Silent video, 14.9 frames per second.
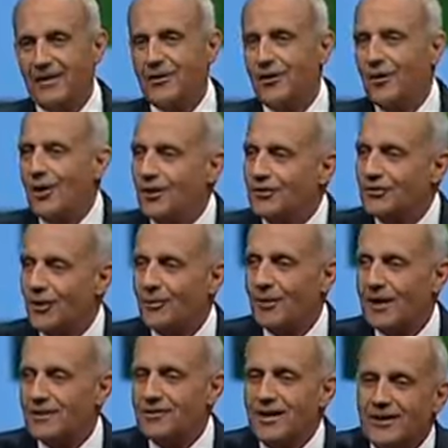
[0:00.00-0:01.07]
thank you all so
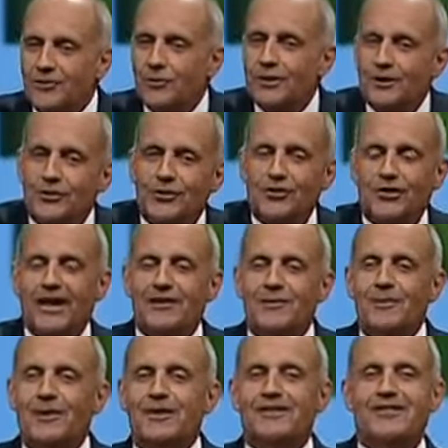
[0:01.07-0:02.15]
much. As we used to say in
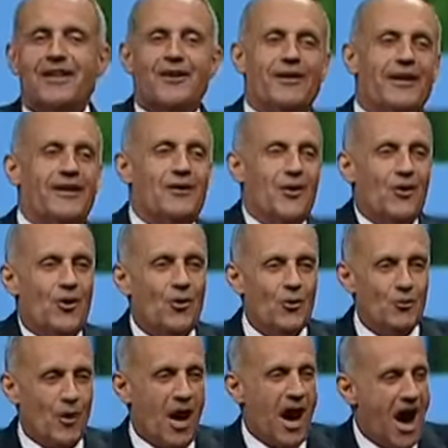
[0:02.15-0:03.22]
the military,
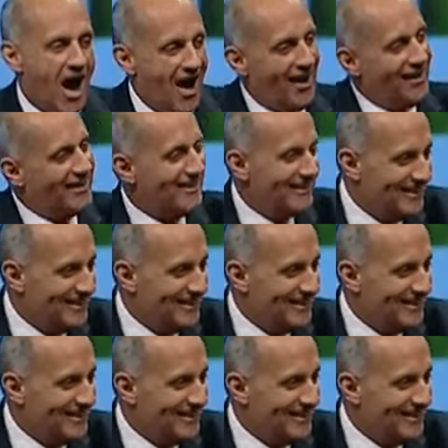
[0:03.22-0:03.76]
hoorah!